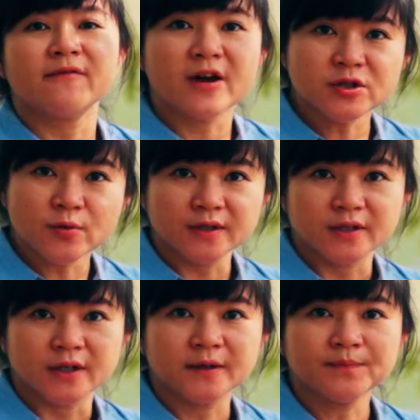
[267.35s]

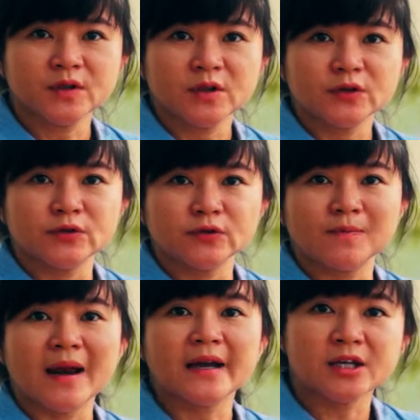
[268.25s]
freshwater to
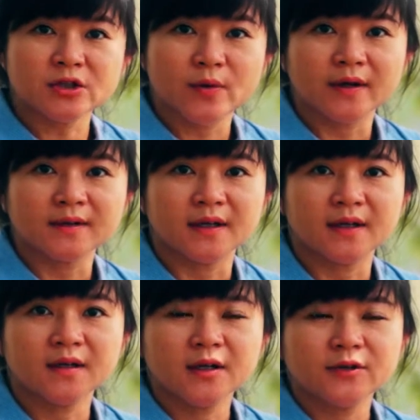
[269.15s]
blackish
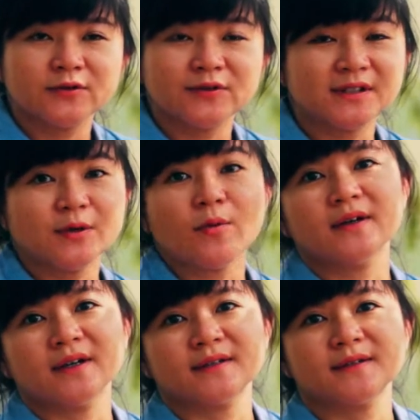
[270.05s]
water to sea
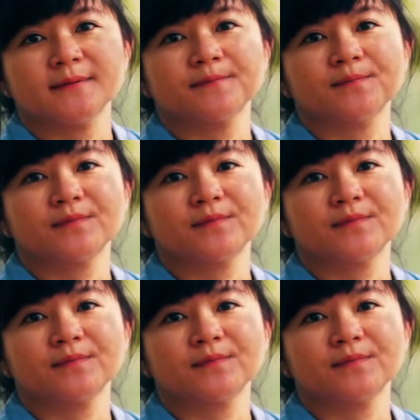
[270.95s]
waters.